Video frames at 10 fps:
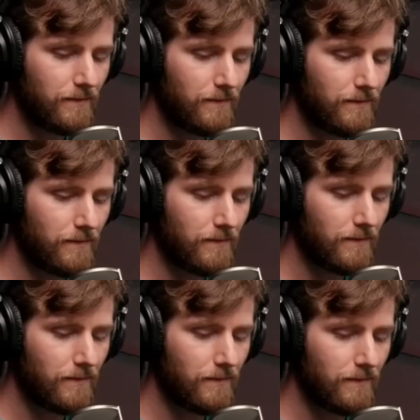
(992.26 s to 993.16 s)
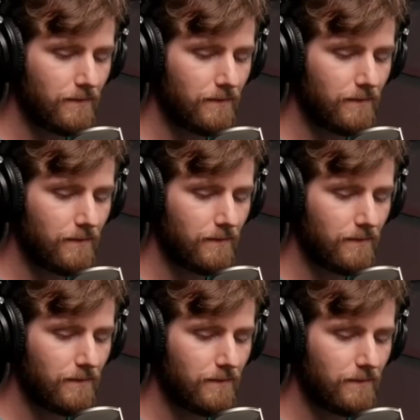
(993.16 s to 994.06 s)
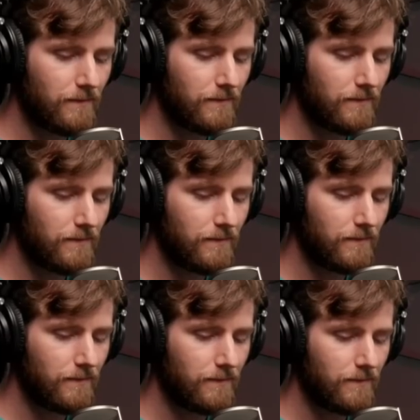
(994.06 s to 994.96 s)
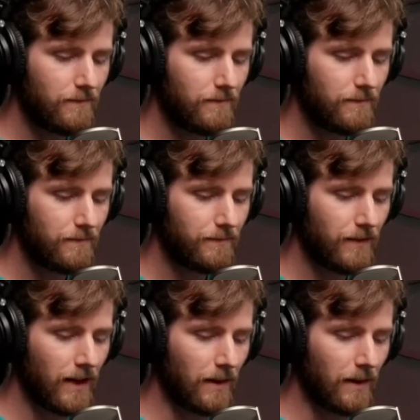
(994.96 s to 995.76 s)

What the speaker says: No words are spoken by the person on screen.